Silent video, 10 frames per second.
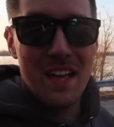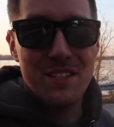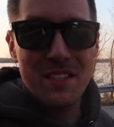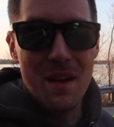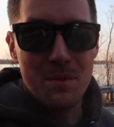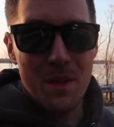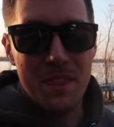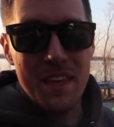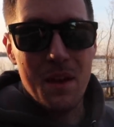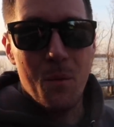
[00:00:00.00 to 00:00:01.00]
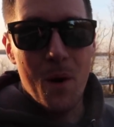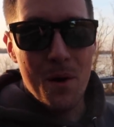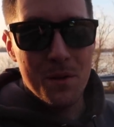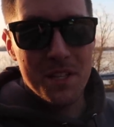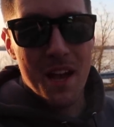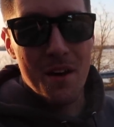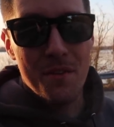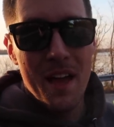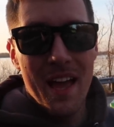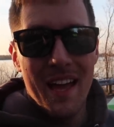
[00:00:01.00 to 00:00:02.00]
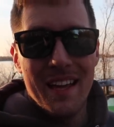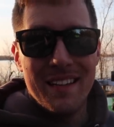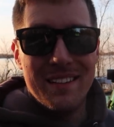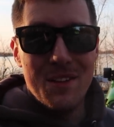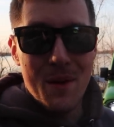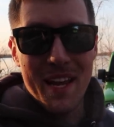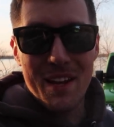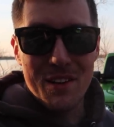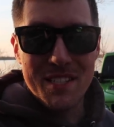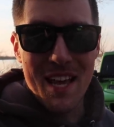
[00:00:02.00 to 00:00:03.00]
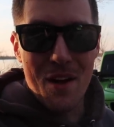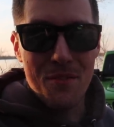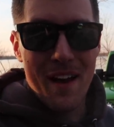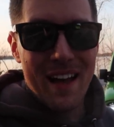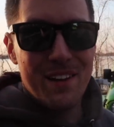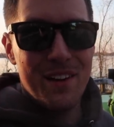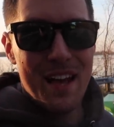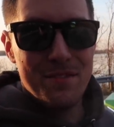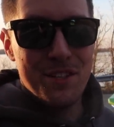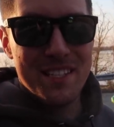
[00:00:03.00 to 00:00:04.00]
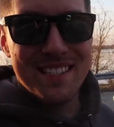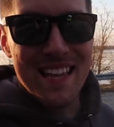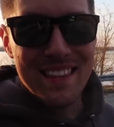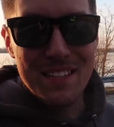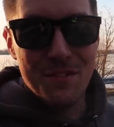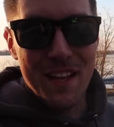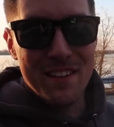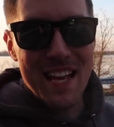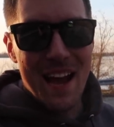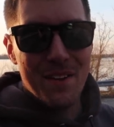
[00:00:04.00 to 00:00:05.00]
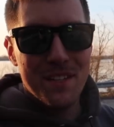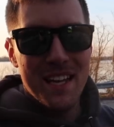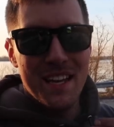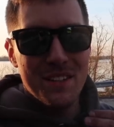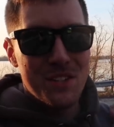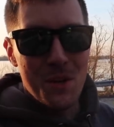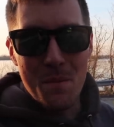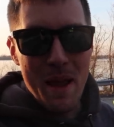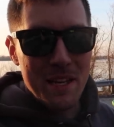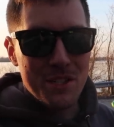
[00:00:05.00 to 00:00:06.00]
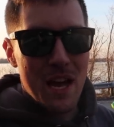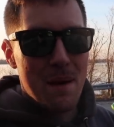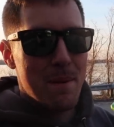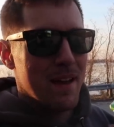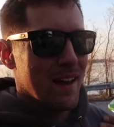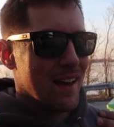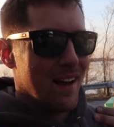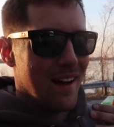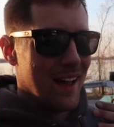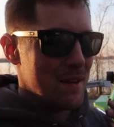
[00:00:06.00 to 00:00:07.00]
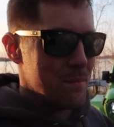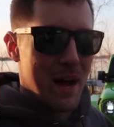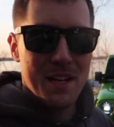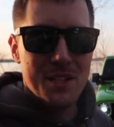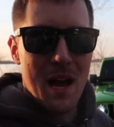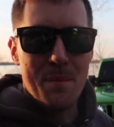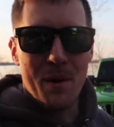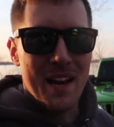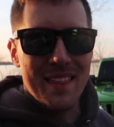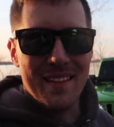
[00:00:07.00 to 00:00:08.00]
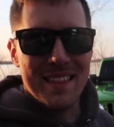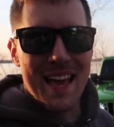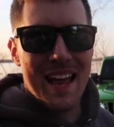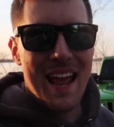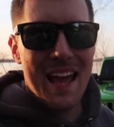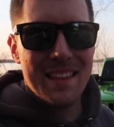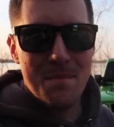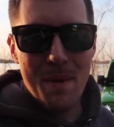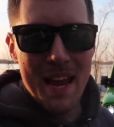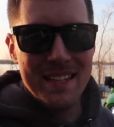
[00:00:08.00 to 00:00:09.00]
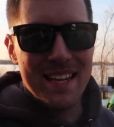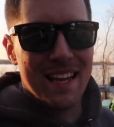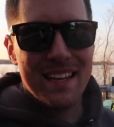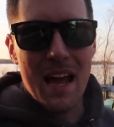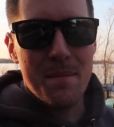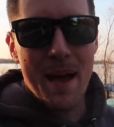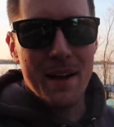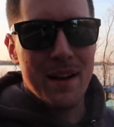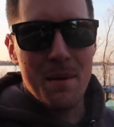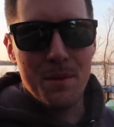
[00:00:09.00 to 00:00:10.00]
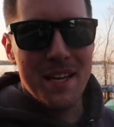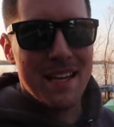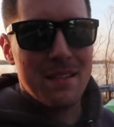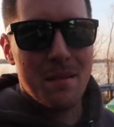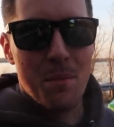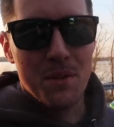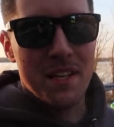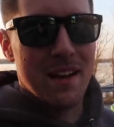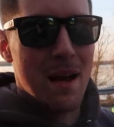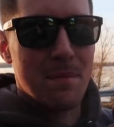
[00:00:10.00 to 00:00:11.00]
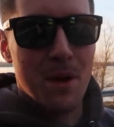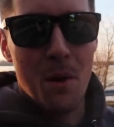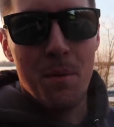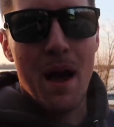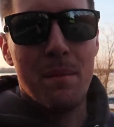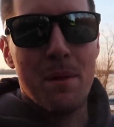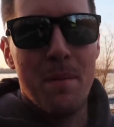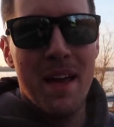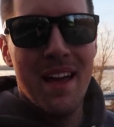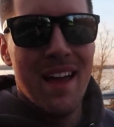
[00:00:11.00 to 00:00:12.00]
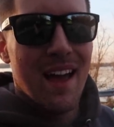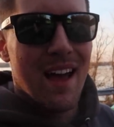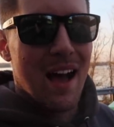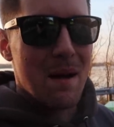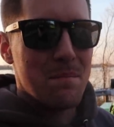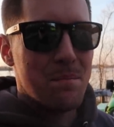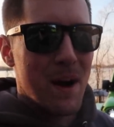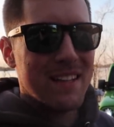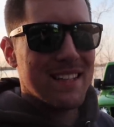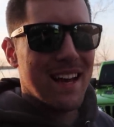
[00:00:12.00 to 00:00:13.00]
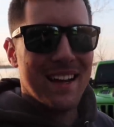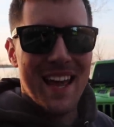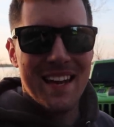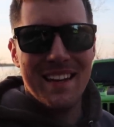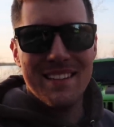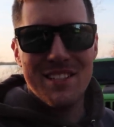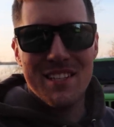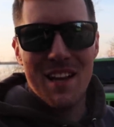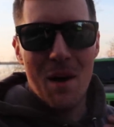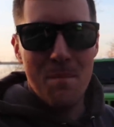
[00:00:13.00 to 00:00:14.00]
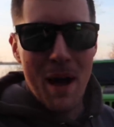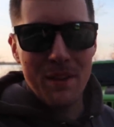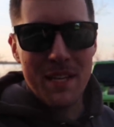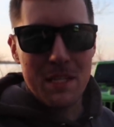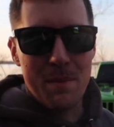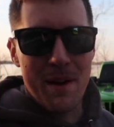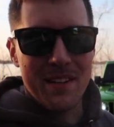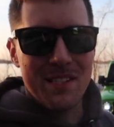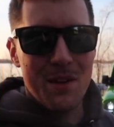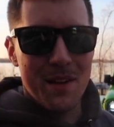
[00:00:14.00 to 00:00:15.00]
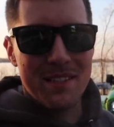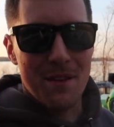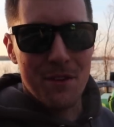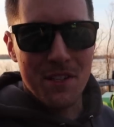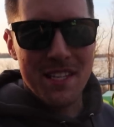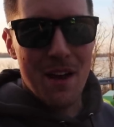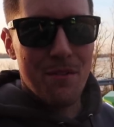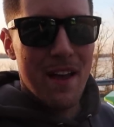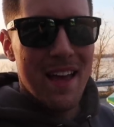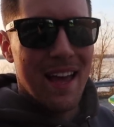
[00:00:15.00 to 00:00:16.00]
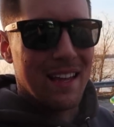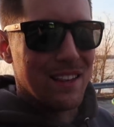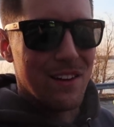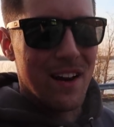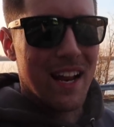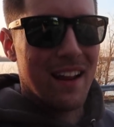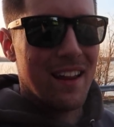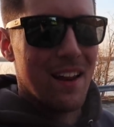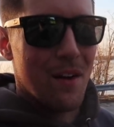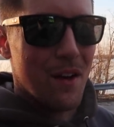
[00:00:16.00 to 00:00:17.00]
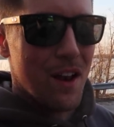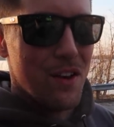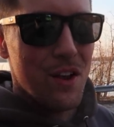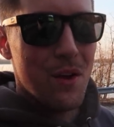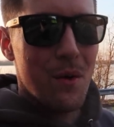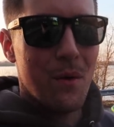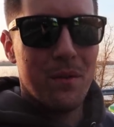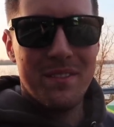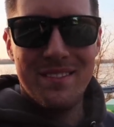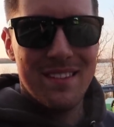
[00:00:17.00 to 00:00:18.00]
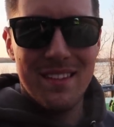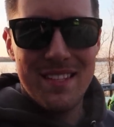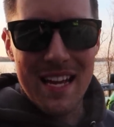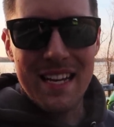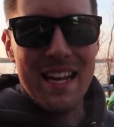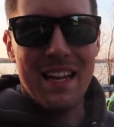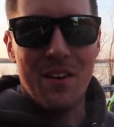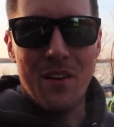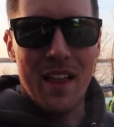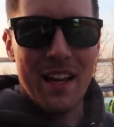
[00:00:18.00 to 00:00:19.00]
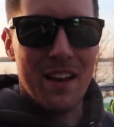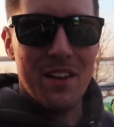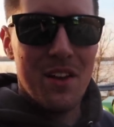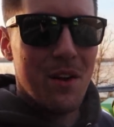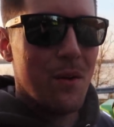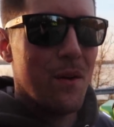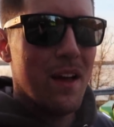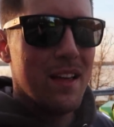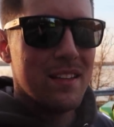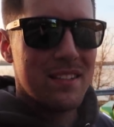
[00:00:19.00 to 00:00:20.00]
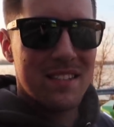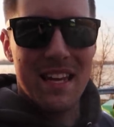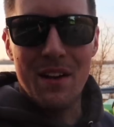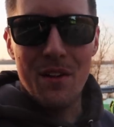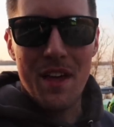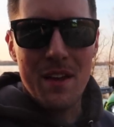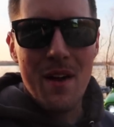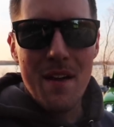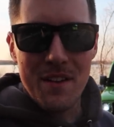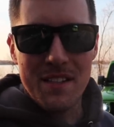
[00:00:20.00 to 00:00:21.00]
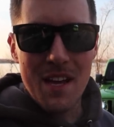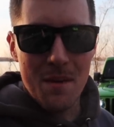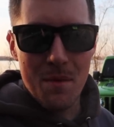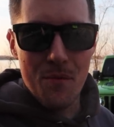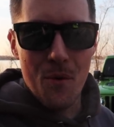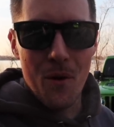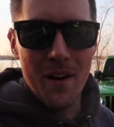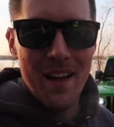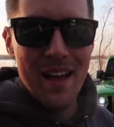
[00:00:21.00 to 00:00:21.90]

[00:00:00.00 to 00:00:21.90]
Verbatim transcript: That just comes with the woes of doing it yourself. I could have just sent these flares out to a paint shop uh, and body shop or anything like that, had them paint it and got it back a couple days, bolted it up, no problem. Um, but again, it's just about the experience, doing stuff yourself and learning, you know, a new technique or like a new skill that you haven't done before.